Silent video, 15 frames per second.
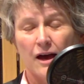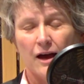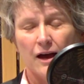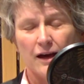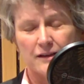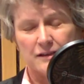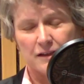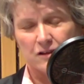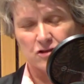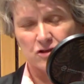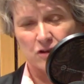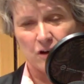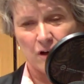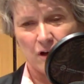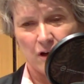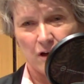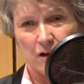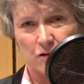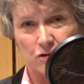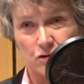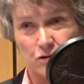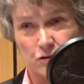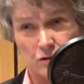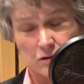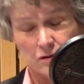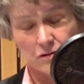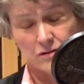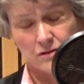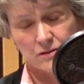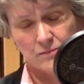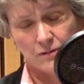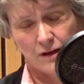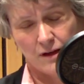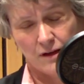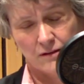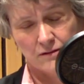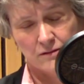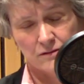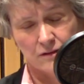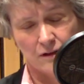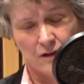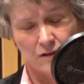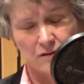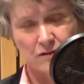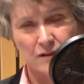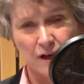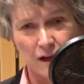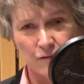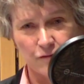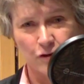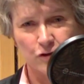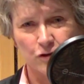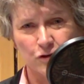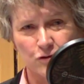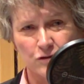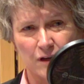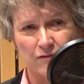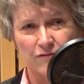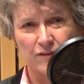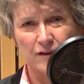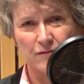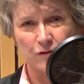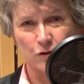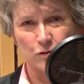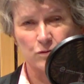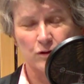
I teach students and staff how to use NVivo,